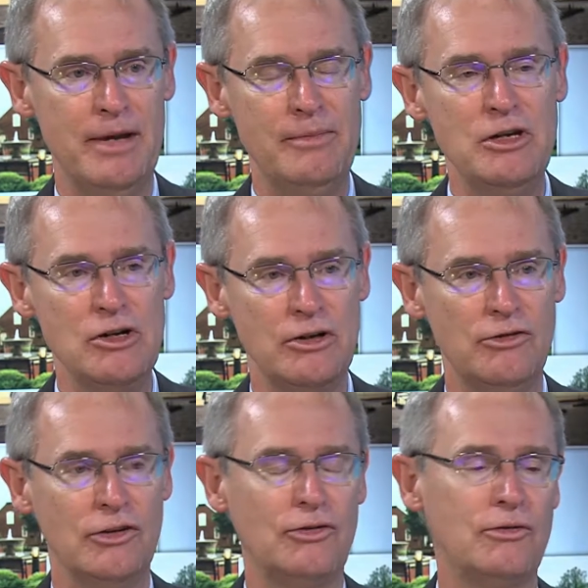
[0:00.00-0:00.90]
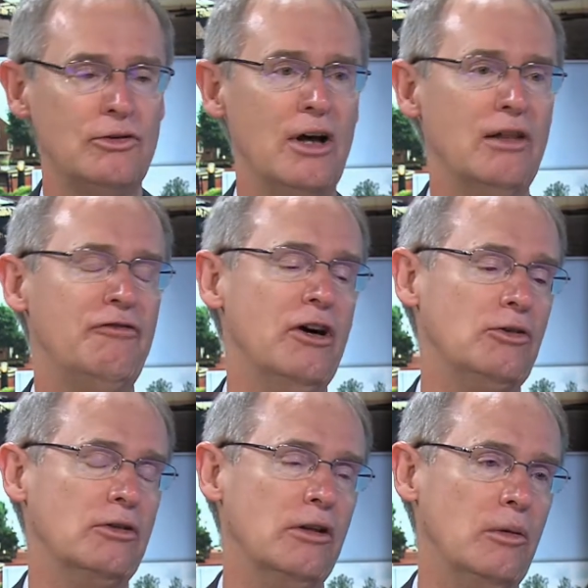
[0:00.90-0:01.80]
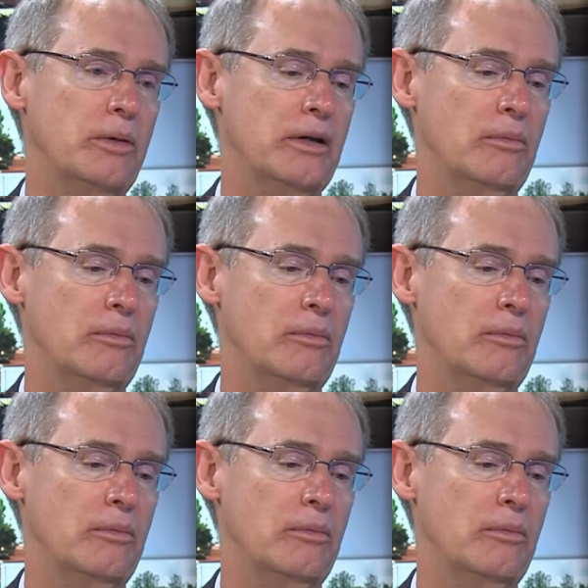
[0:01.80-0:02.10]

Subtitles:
maybe you could just tell the folks a little bit